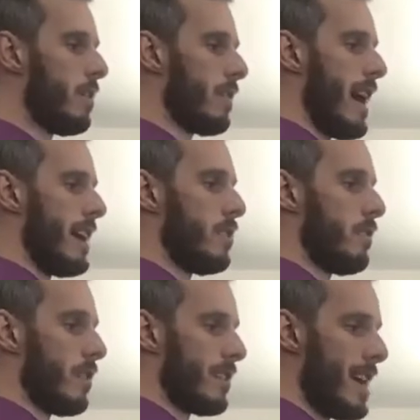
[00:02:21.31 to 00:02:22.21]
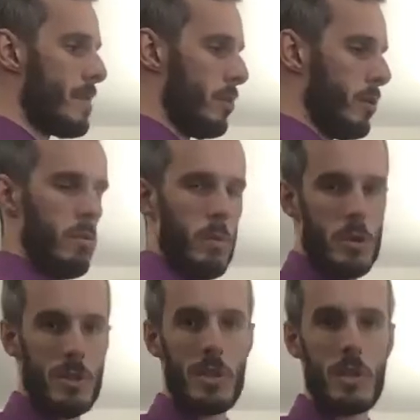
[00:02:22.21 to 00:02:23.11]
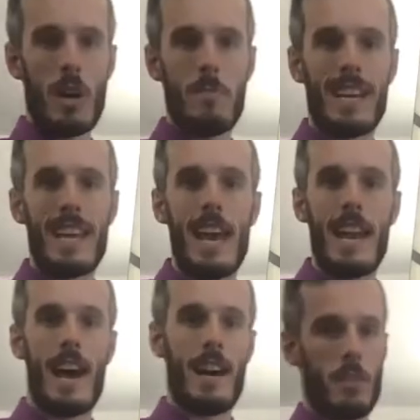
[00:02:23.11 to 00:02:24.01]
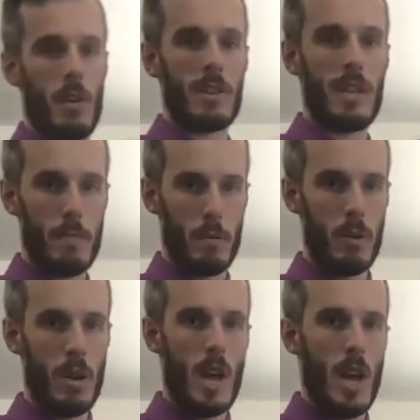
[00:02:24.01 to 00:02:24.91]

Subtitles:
Okay, so for example, we'll use the sternum again as our example.